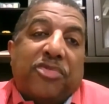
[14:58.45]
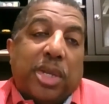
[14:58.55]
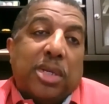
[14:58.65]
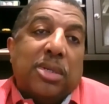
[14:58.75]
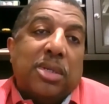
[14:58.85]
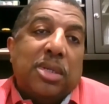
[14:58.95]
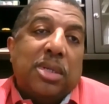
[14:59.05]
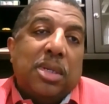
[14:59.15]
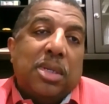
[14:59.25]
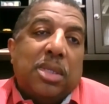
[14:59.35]
for you.
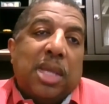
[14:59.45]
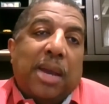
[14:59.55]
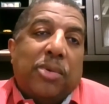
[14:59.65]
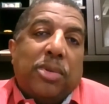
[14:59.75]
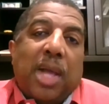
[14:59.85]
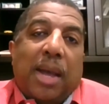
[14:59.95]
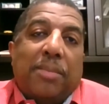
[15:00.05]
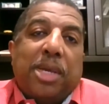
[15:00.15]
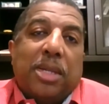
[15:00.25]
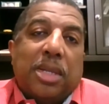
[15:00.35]
That will
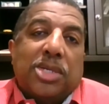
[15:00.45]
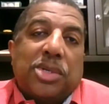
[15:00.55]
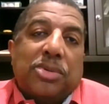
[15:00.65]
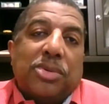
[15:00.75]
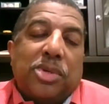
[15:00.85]
not be an issue.